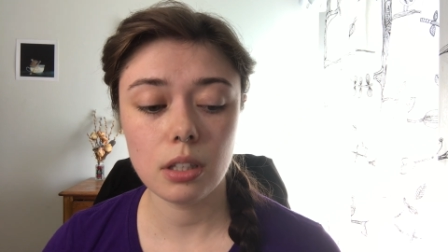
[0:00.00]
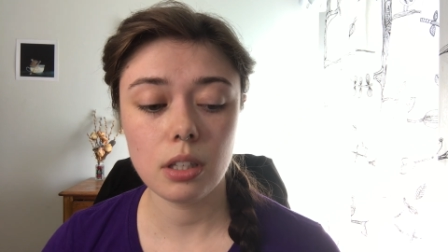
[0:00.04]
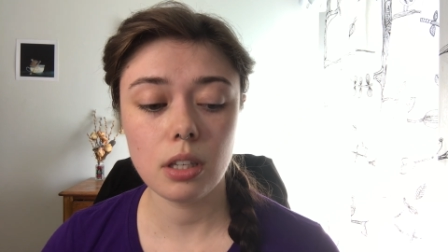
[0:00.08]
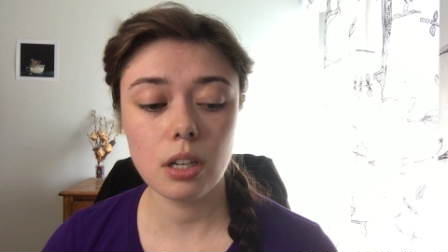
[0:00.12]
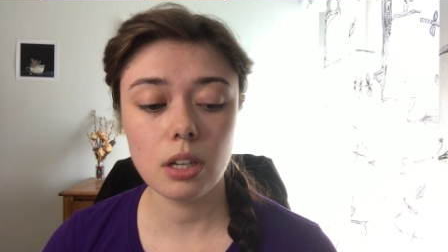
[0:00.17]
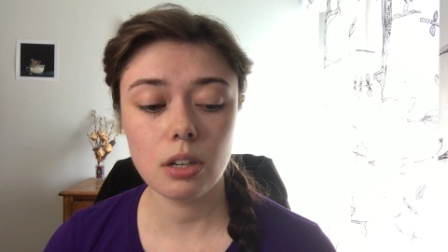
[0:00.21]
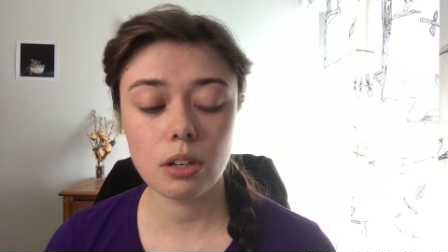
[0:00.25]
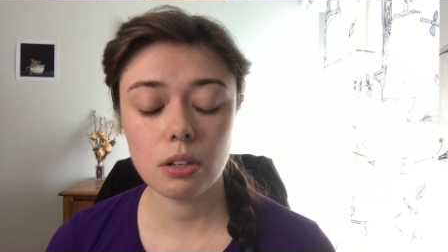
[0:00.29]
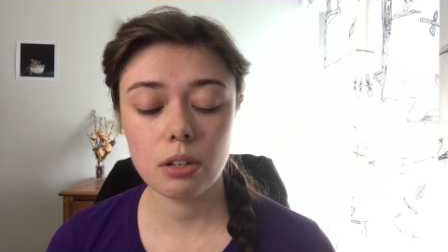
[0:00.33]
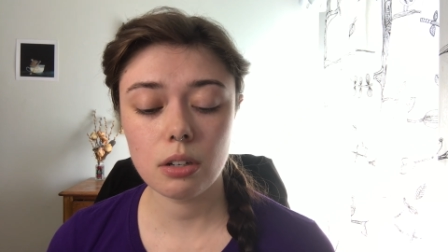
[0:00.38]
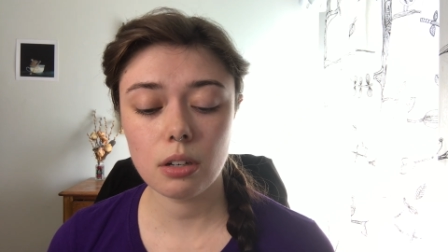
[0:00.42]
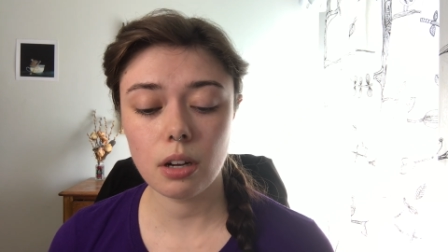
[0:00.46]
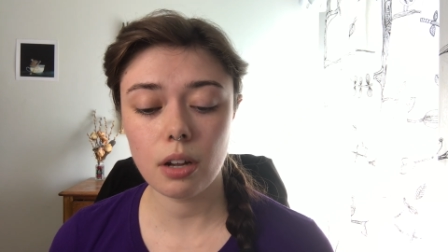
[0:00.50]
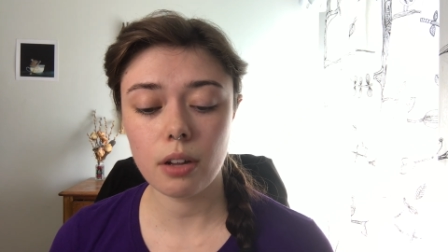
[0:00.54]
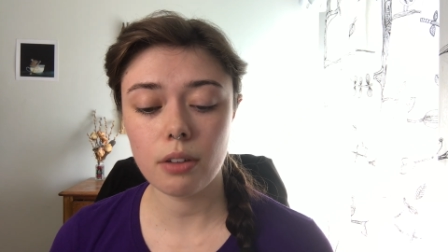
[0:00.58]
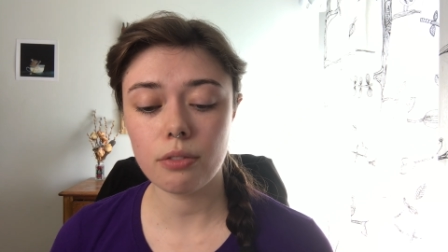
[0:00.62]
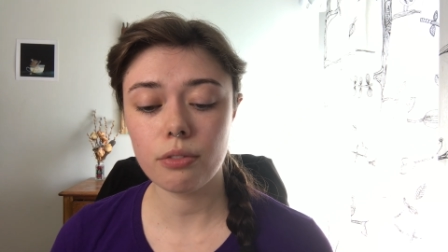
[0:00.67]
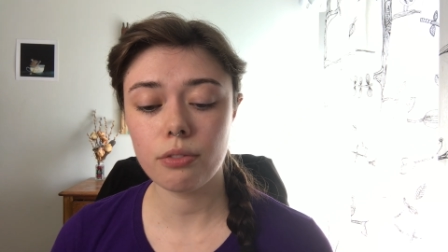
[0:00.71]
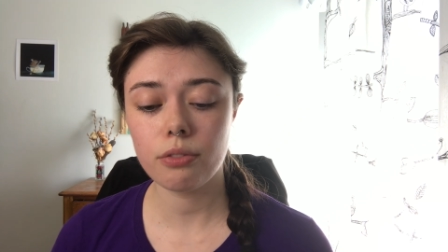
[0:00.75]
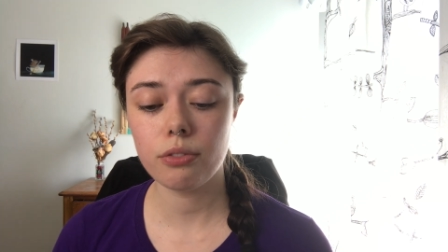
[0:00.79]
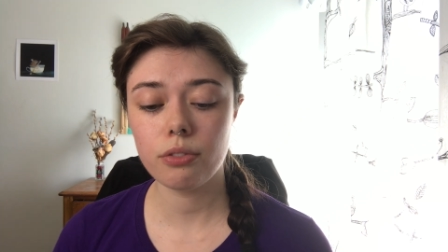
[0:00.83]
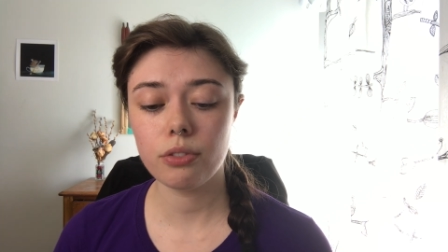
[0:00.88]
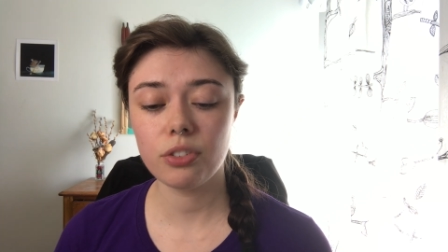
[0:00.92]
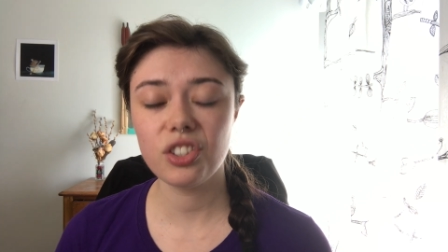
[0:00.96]
year of
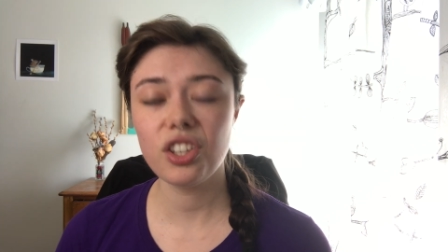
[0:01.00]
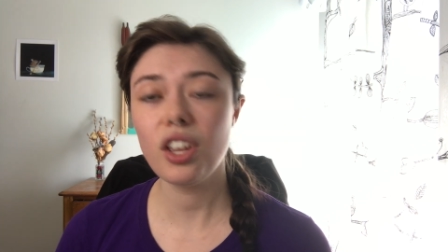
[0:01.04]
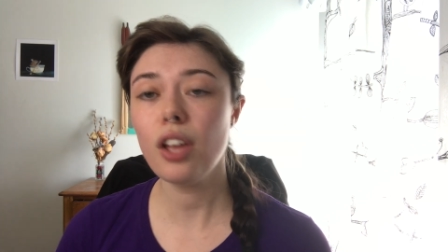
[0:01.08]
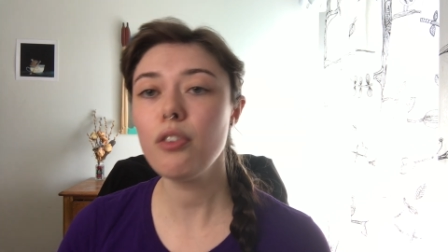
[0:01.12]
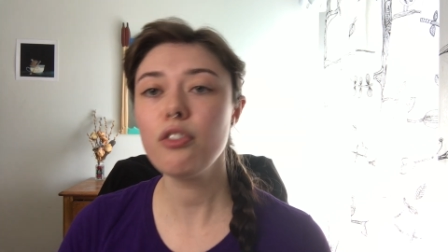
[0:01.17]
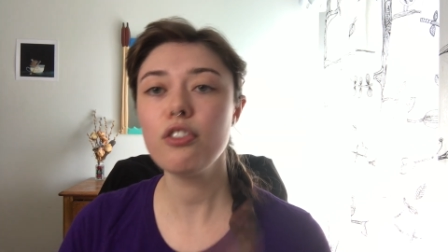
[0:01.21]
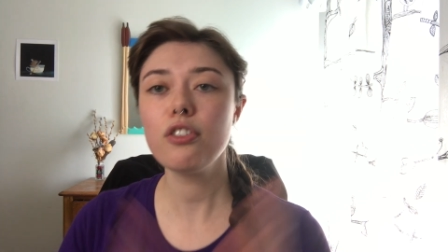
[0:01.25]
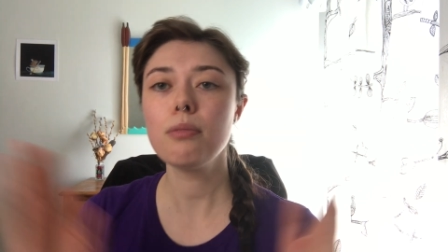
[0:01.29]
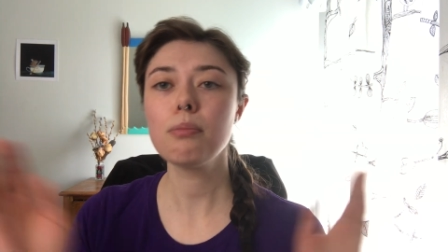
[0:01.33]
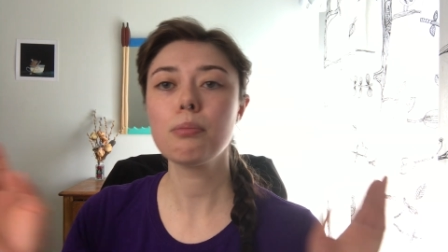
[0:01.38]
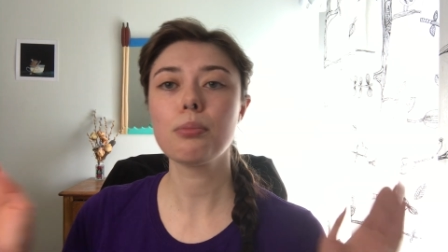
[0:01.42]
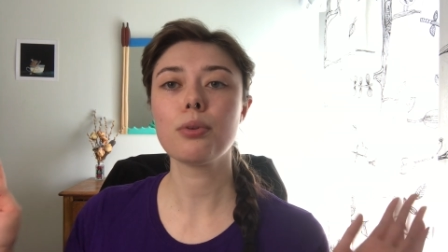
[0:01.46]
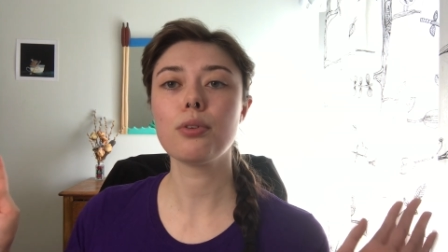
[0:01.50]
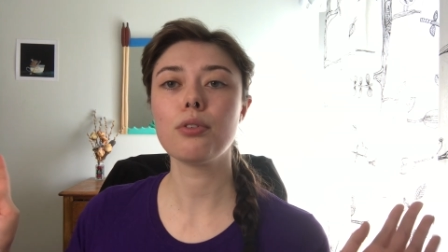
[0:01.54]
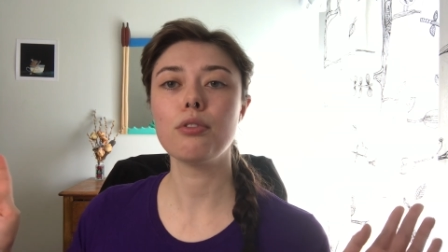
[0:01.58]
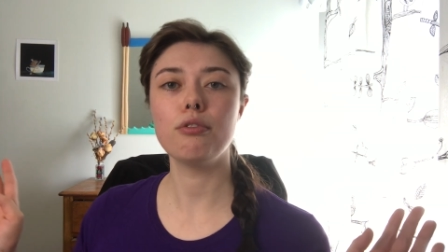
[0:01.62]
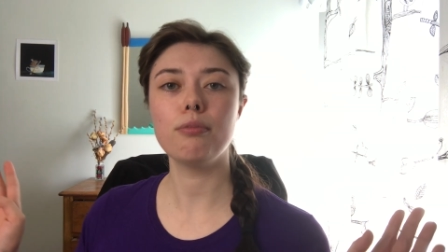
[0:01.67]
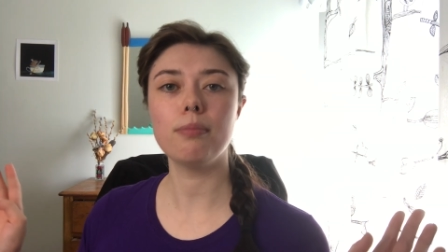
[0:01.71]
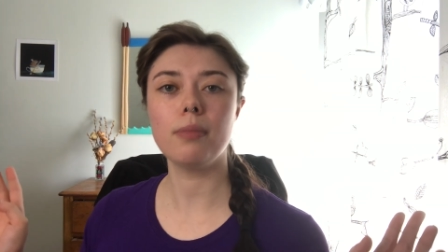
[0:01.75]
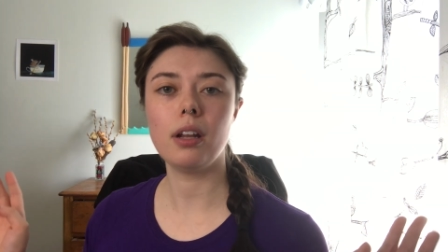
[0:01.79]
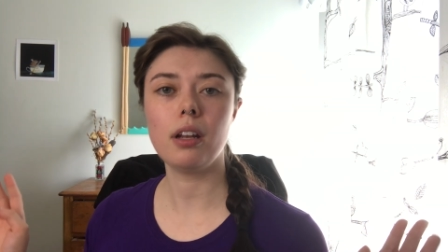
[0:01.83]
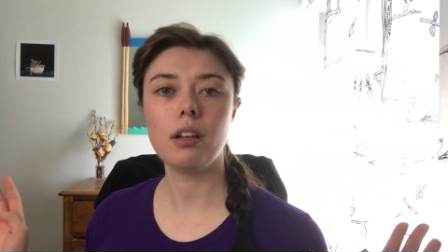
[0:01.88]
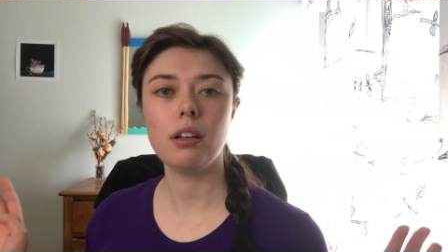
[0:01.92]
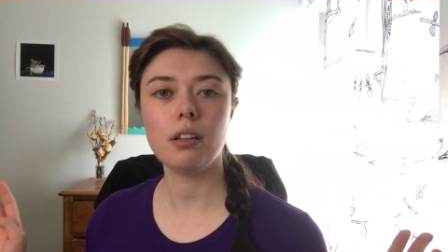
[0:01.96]
self-improvement.